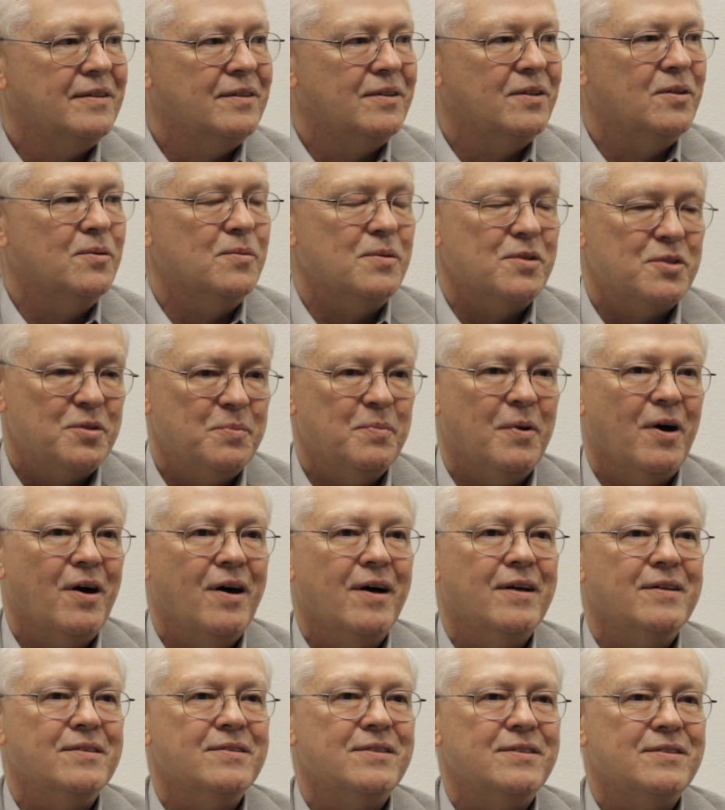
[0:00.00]
the
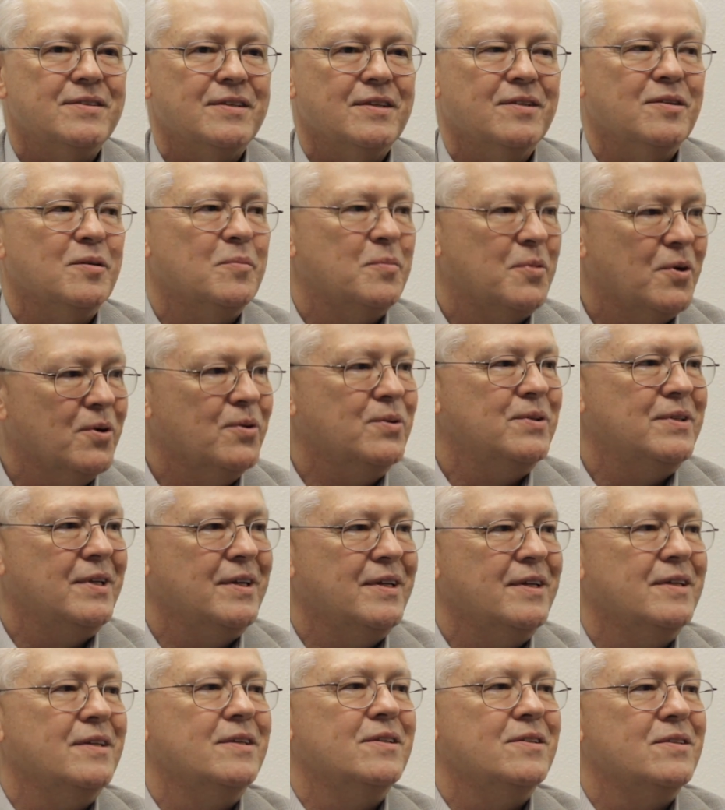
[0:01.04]
response and the
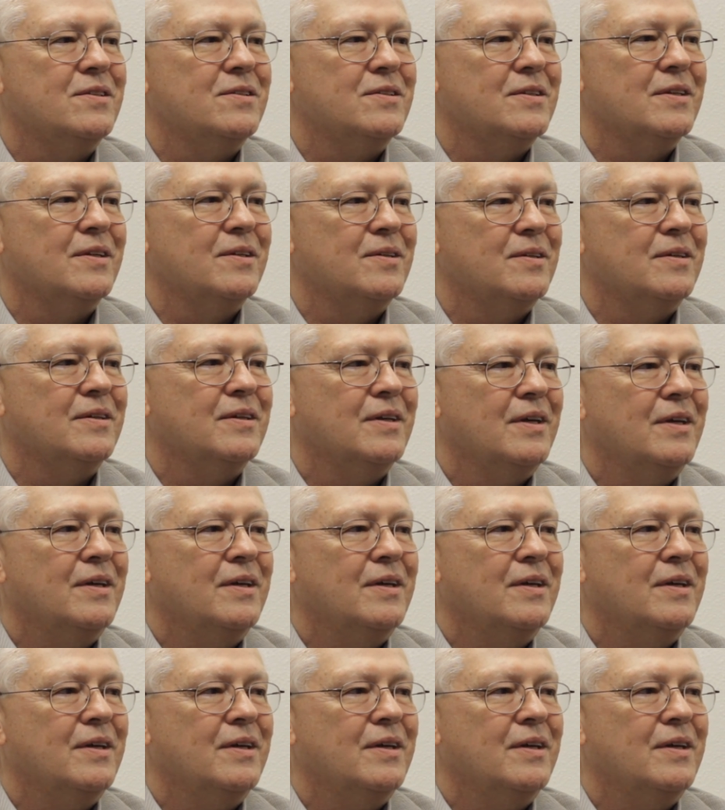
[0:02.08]
proteins and